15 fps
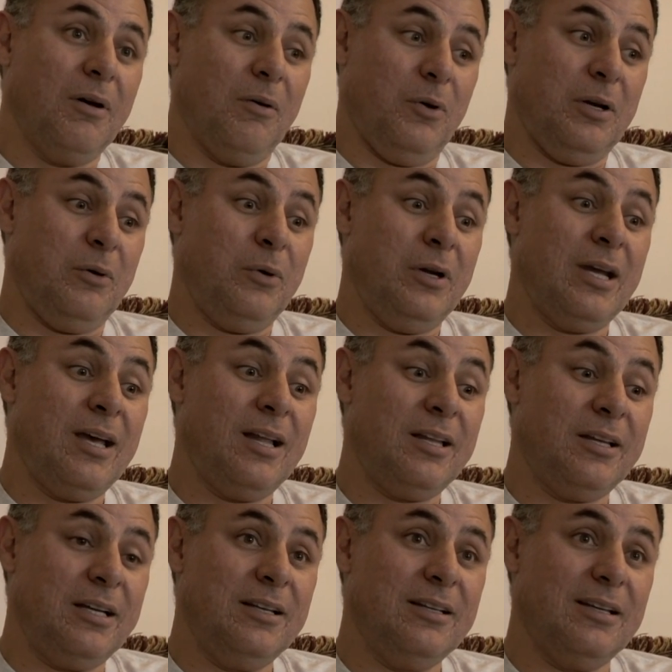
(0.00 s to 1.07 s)
when in
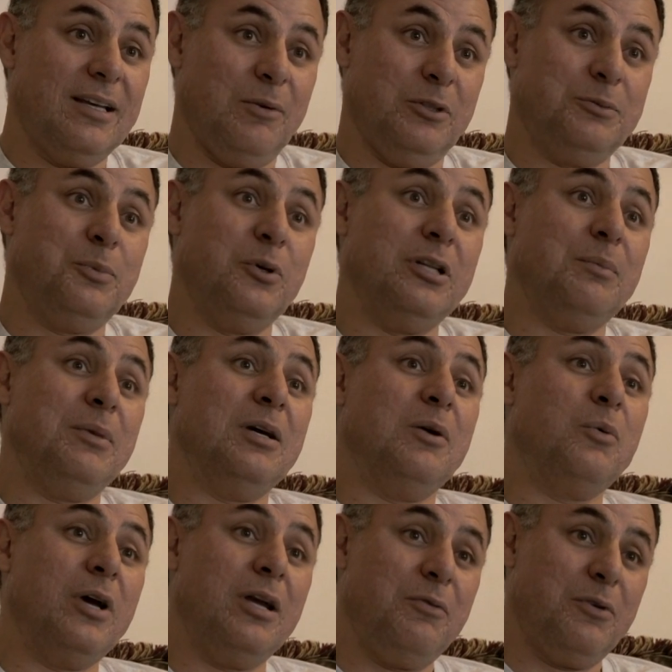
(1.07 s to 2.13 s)
reality, it was pulling me
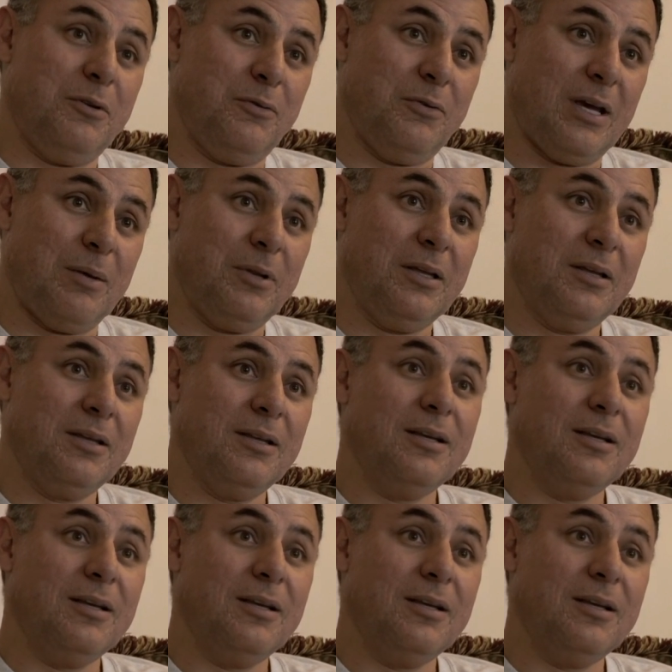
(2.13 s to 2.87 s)
away from the family.